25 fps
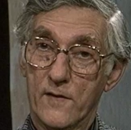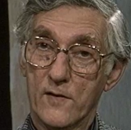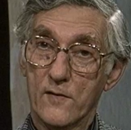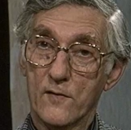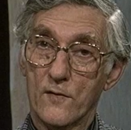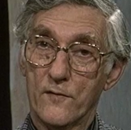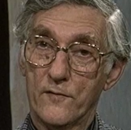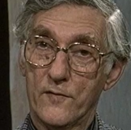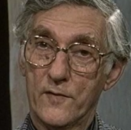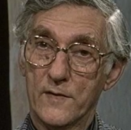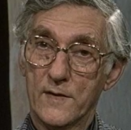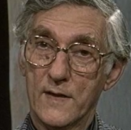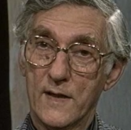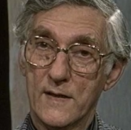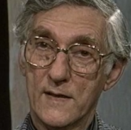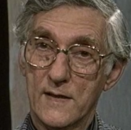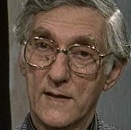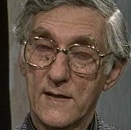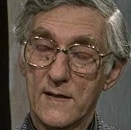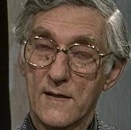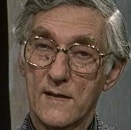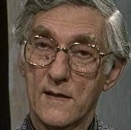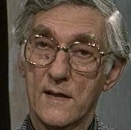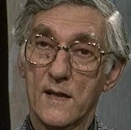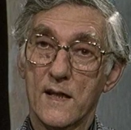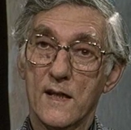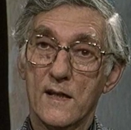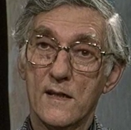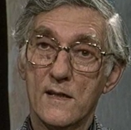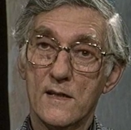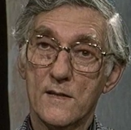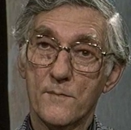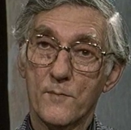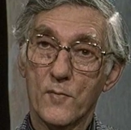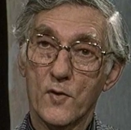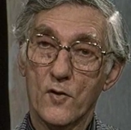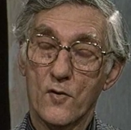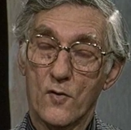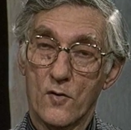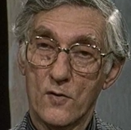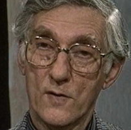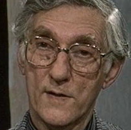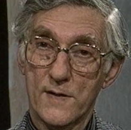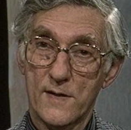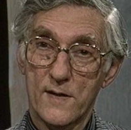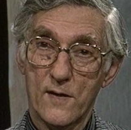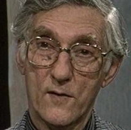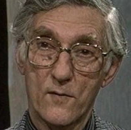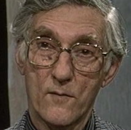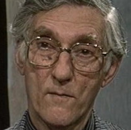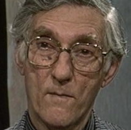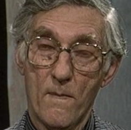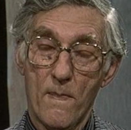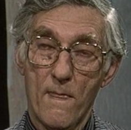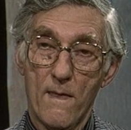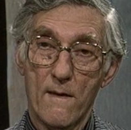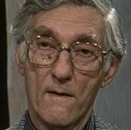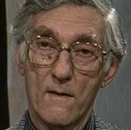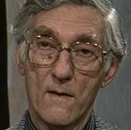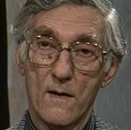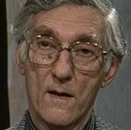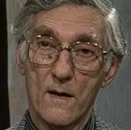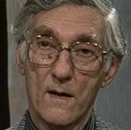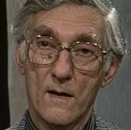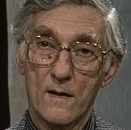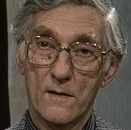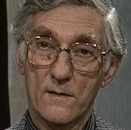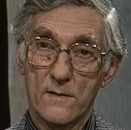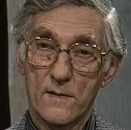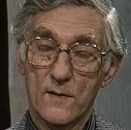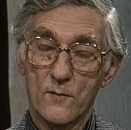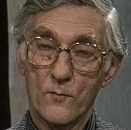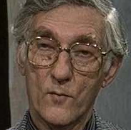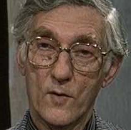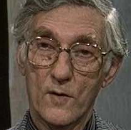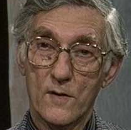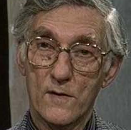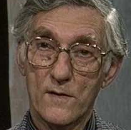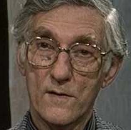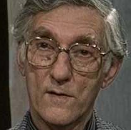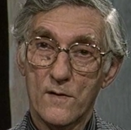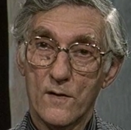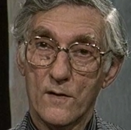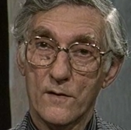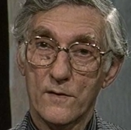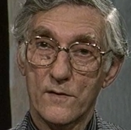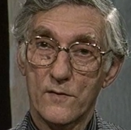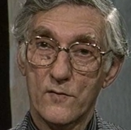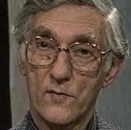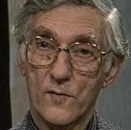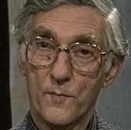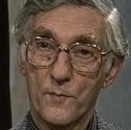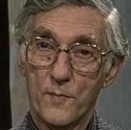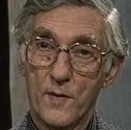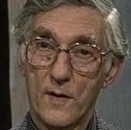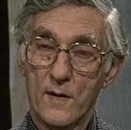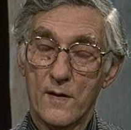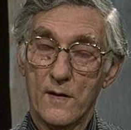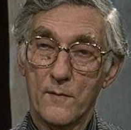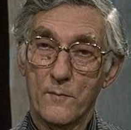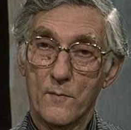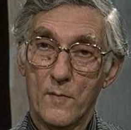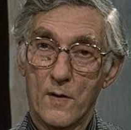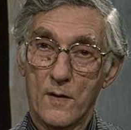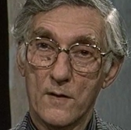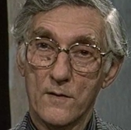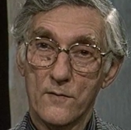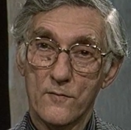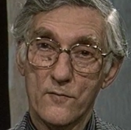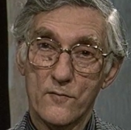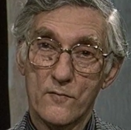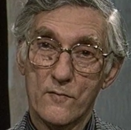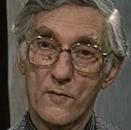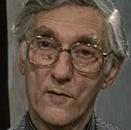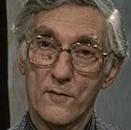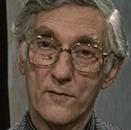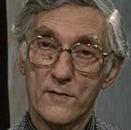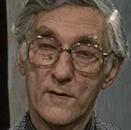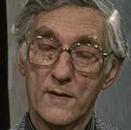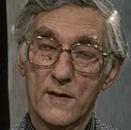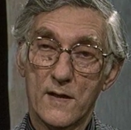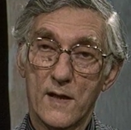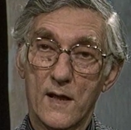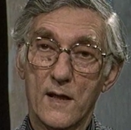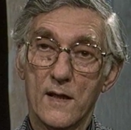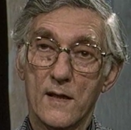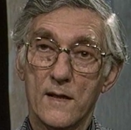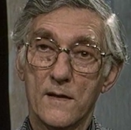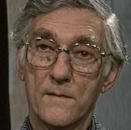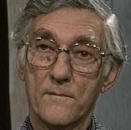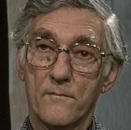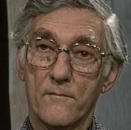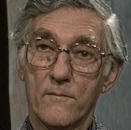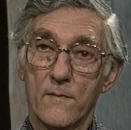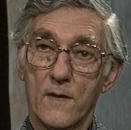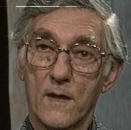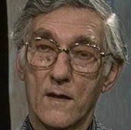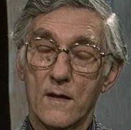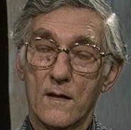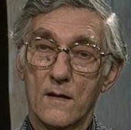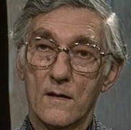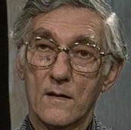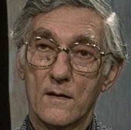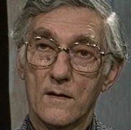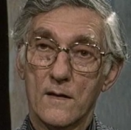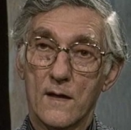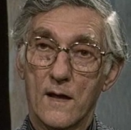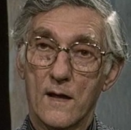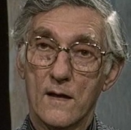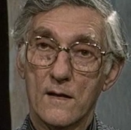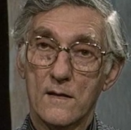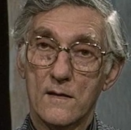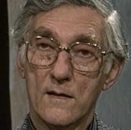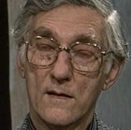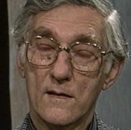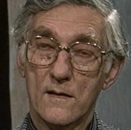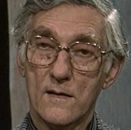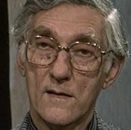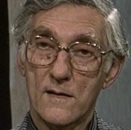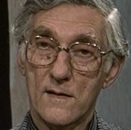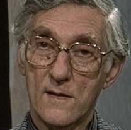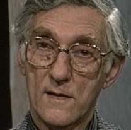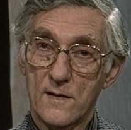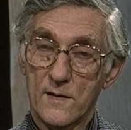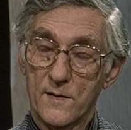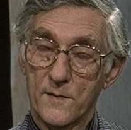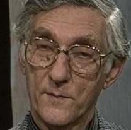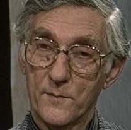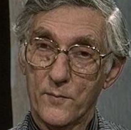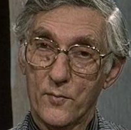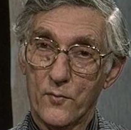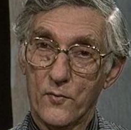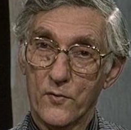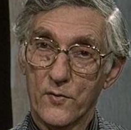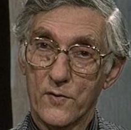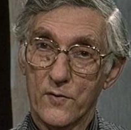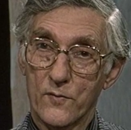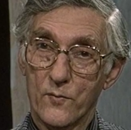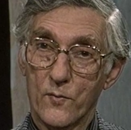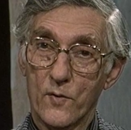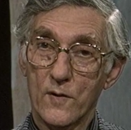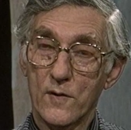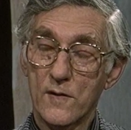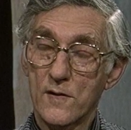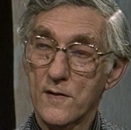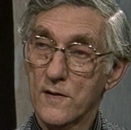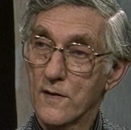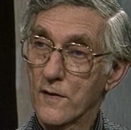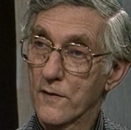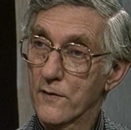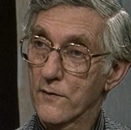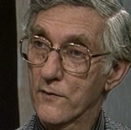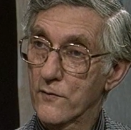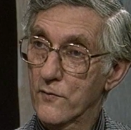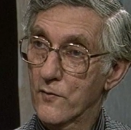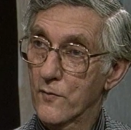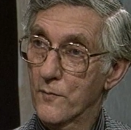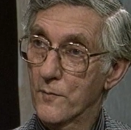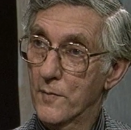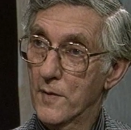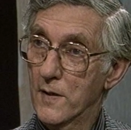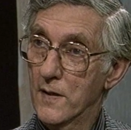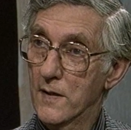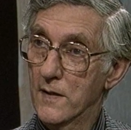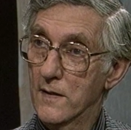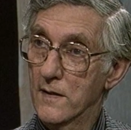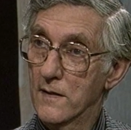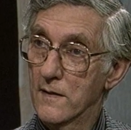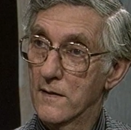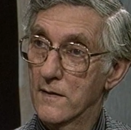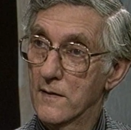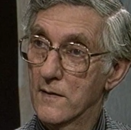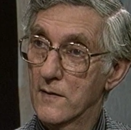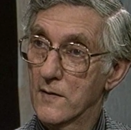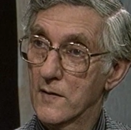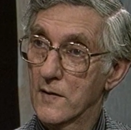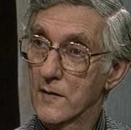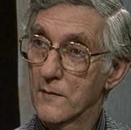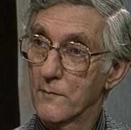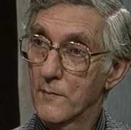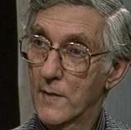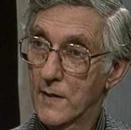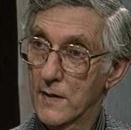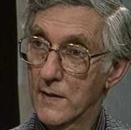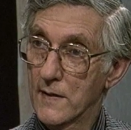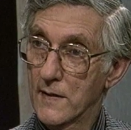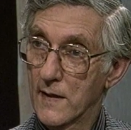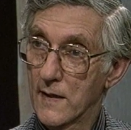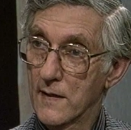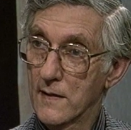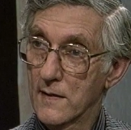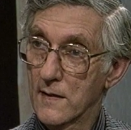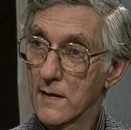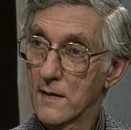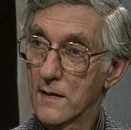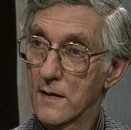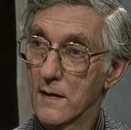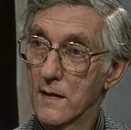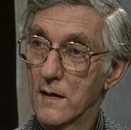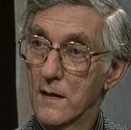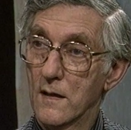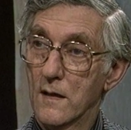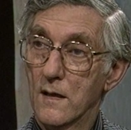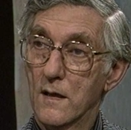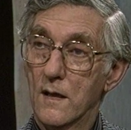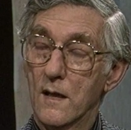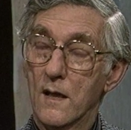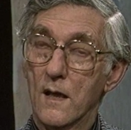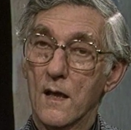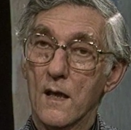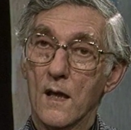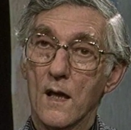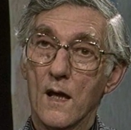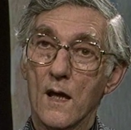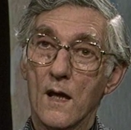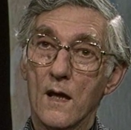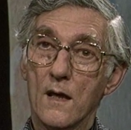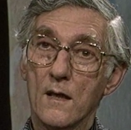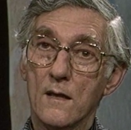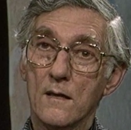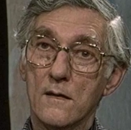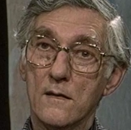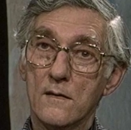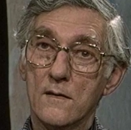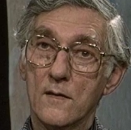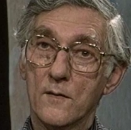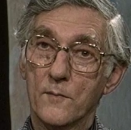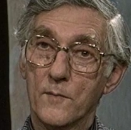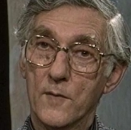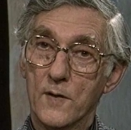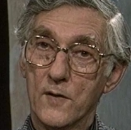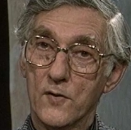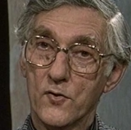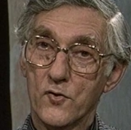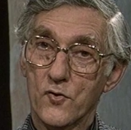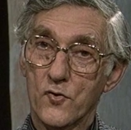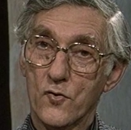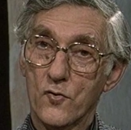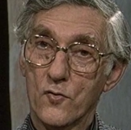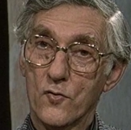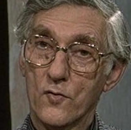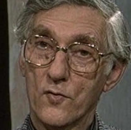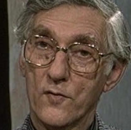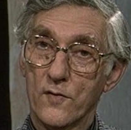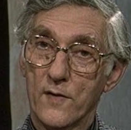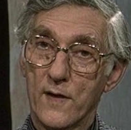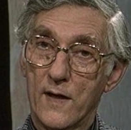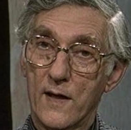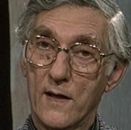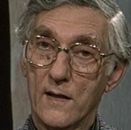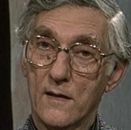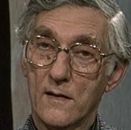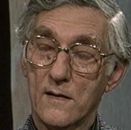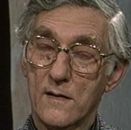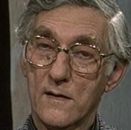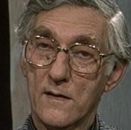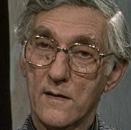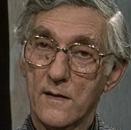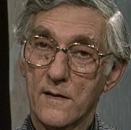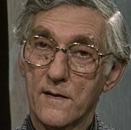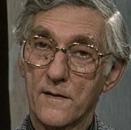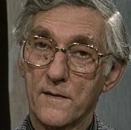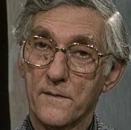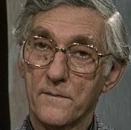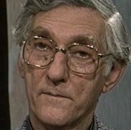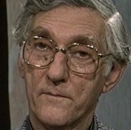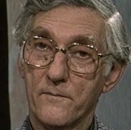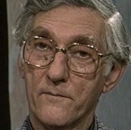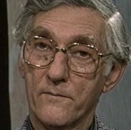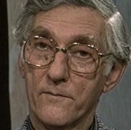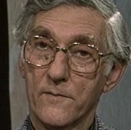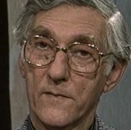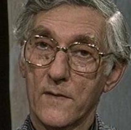very often that is the case, but also I think one has got to bear in mind throughout the day that at a certain point one is going to be meditating, and make sure that